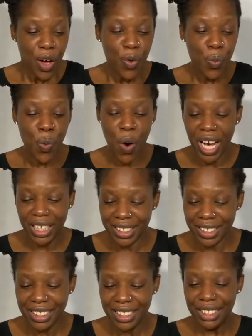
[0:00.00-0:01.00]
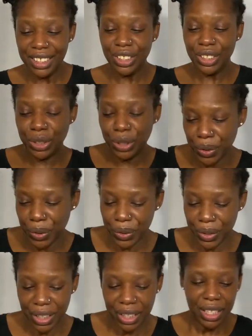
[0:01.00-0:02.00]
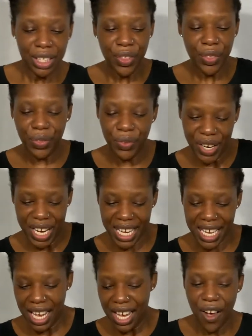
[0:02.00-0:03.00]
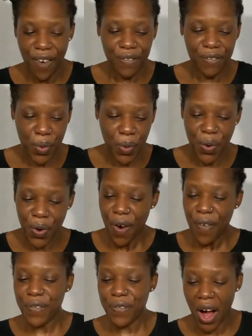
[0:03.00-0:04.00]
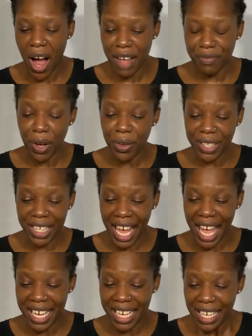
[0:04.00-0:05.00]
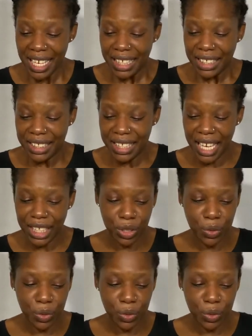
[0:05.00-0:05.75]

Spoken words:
1, 2, 3, 4, 5. Okay, next